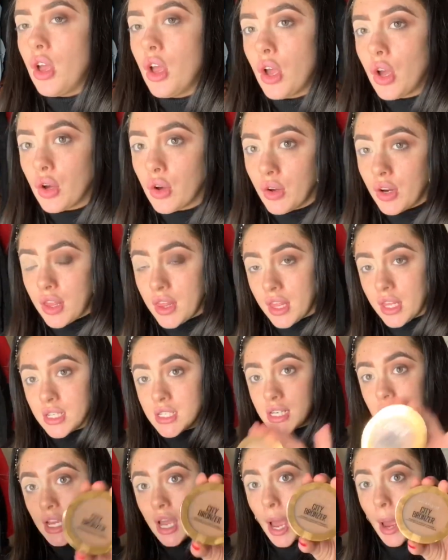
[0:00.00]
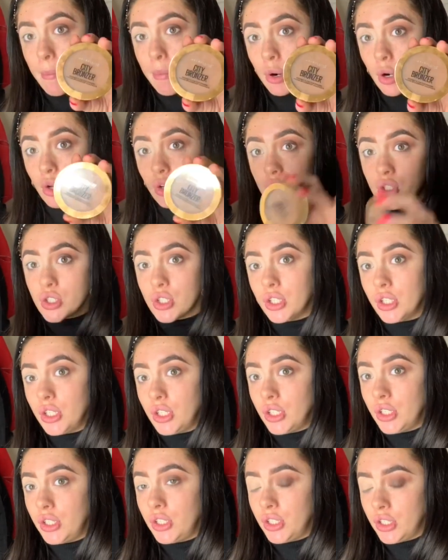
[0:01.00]
Gonna then take a
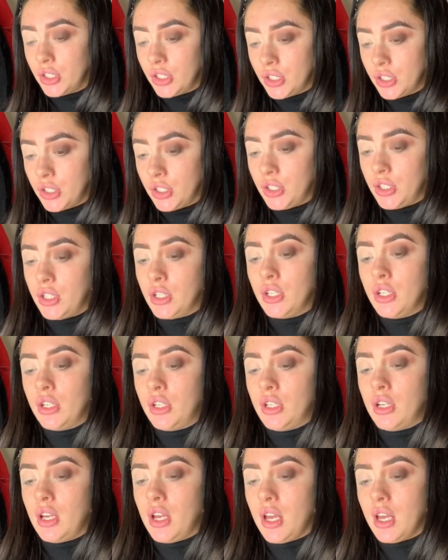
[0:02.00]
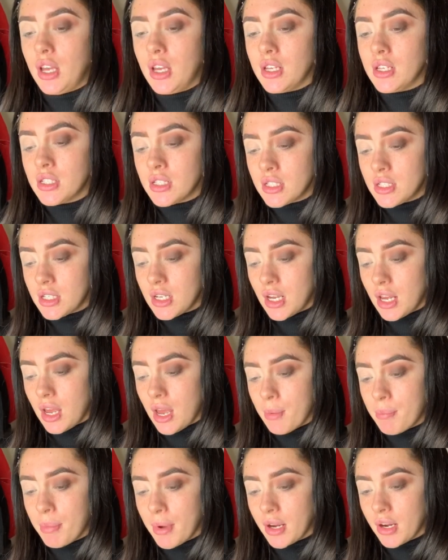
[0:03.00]
bronzer and a
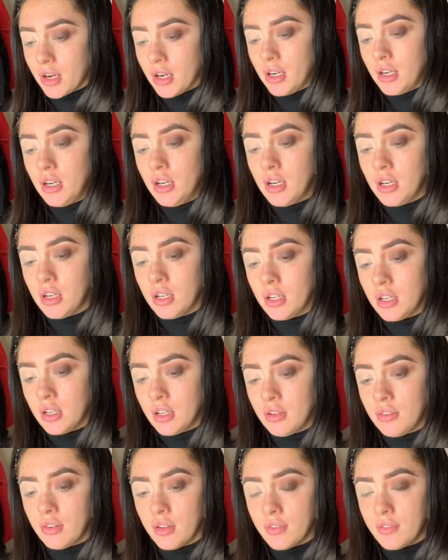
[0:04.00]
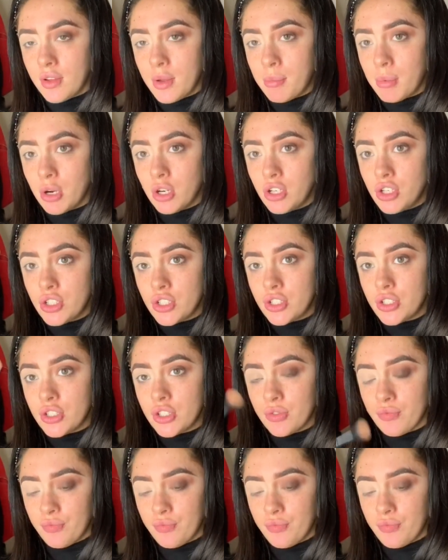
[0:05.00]
bigger fluffy brush